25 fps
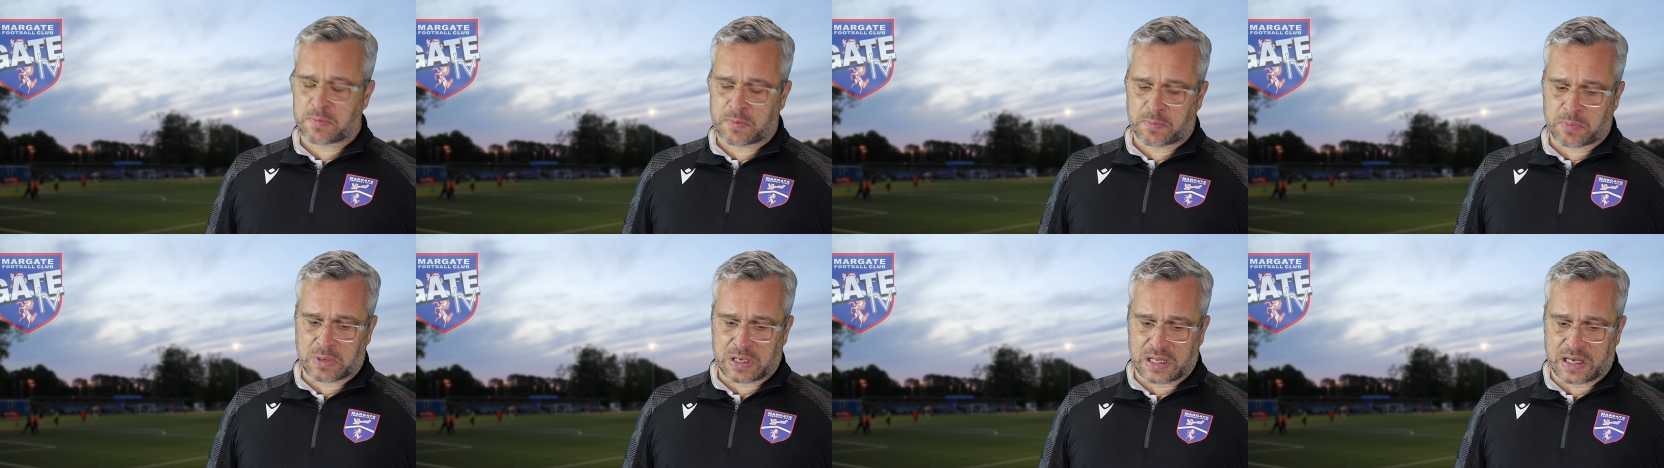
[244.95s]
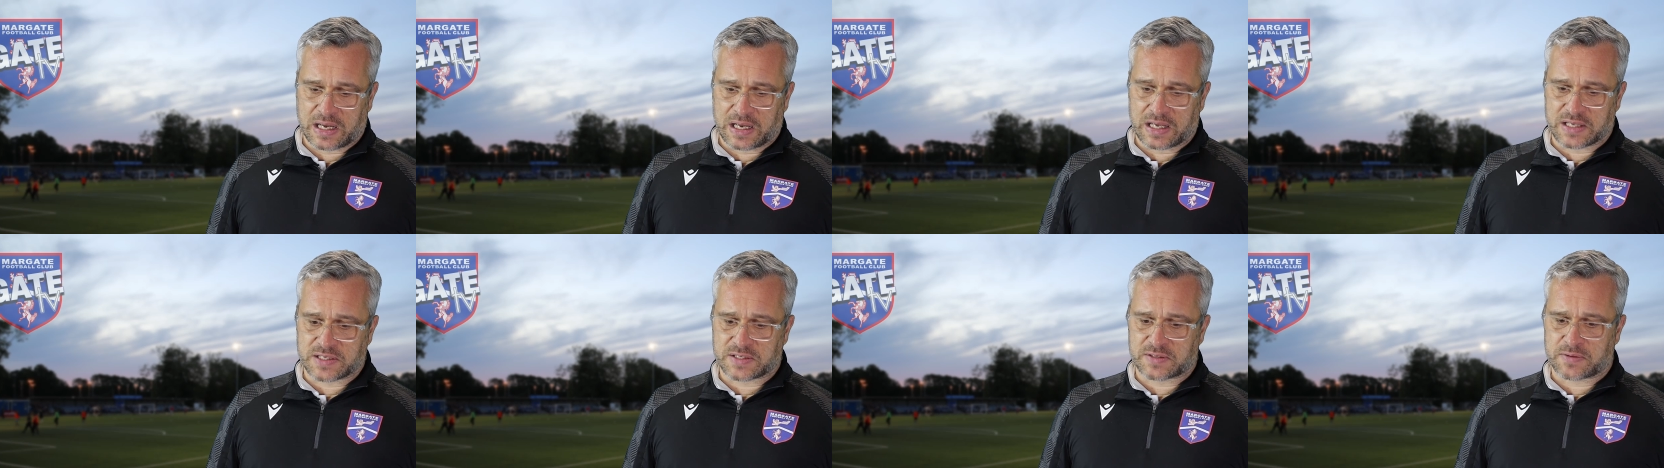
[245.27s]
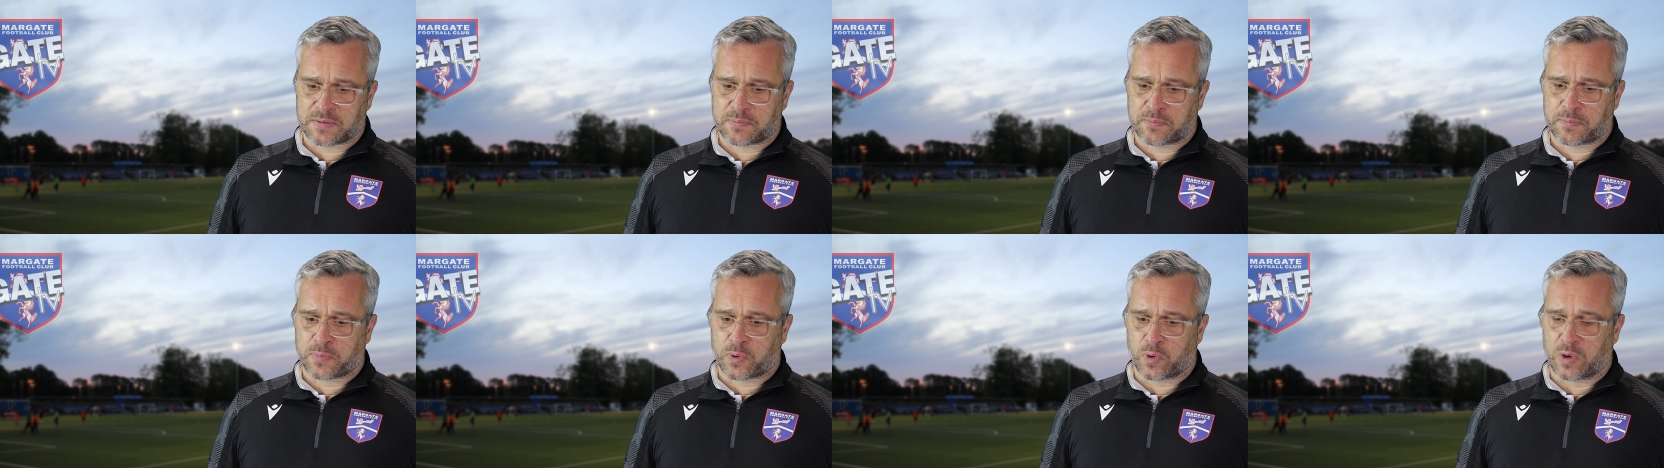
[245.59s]
players
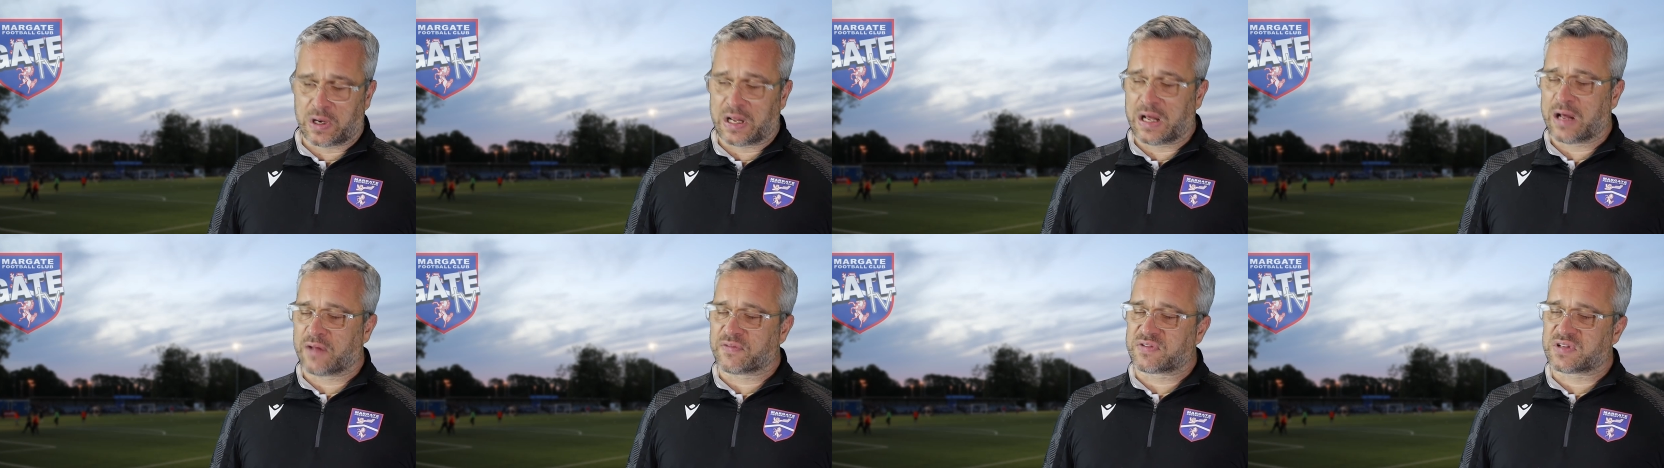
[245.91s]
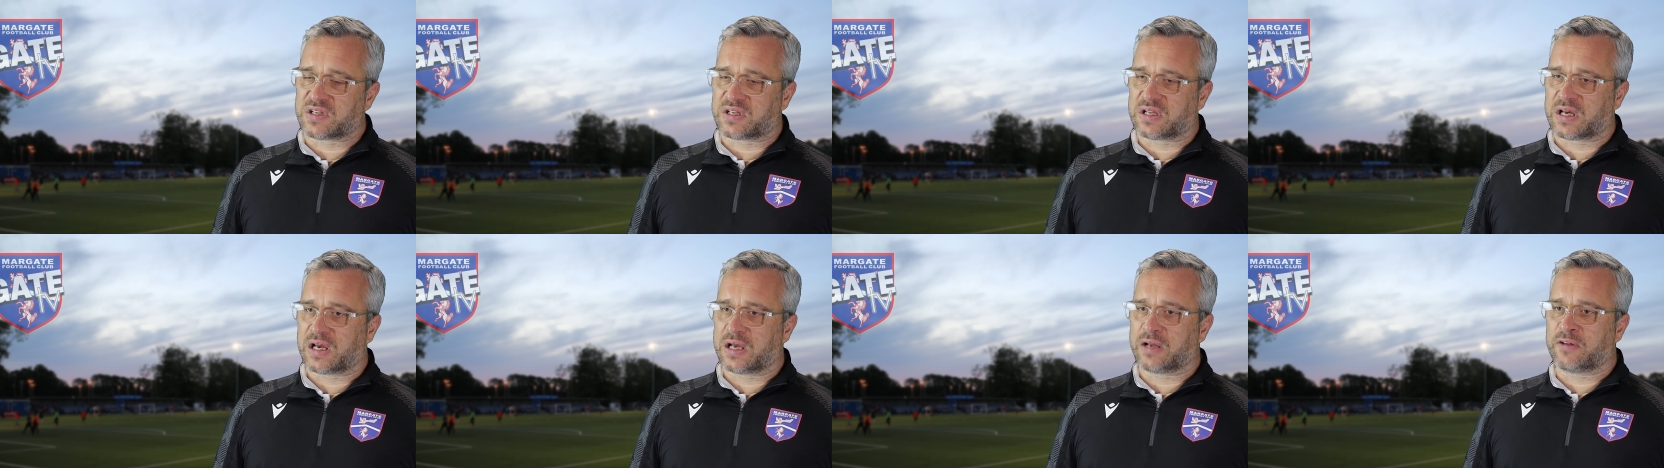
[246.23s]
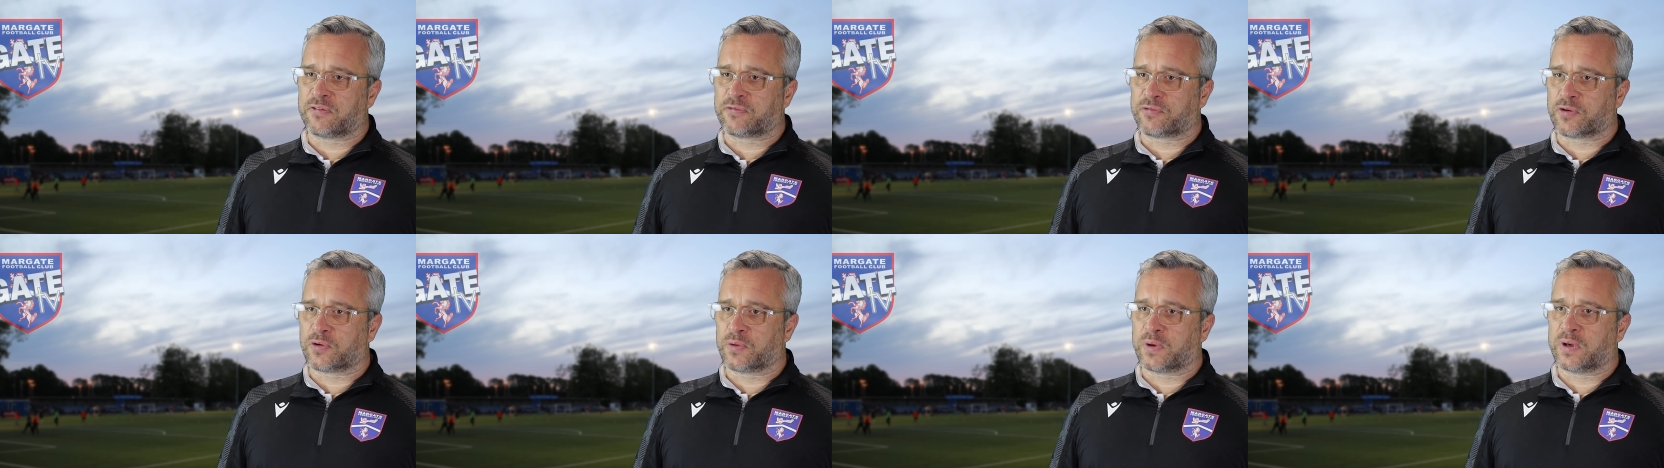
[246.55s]
pull out today
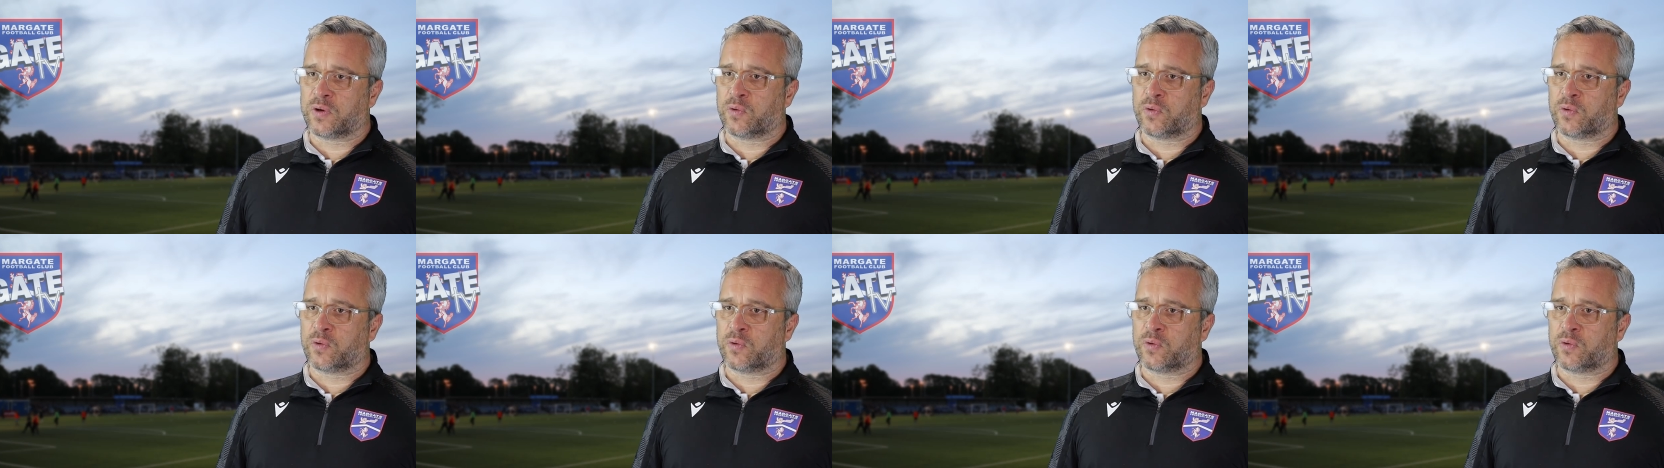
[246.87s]
through